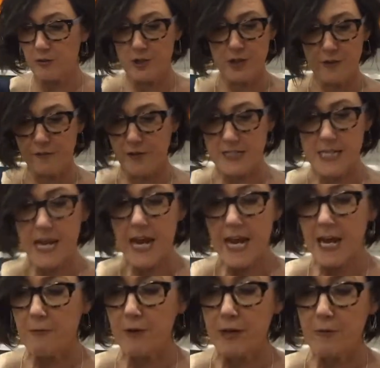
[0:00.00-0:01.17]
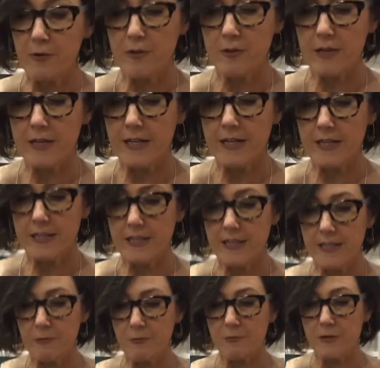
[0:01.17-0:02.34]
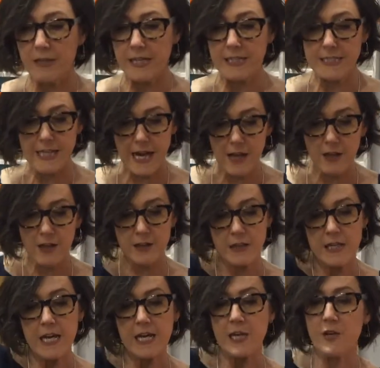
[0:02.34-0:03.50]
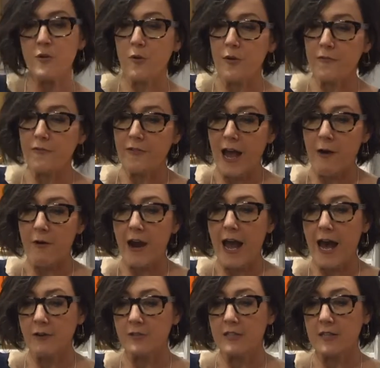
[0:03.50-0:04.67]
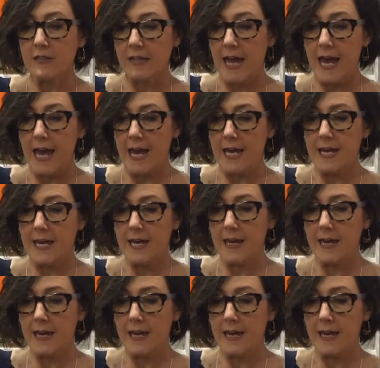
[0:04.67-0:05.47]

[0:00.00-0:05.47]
Huge difference. It will really tell your flower how to lay.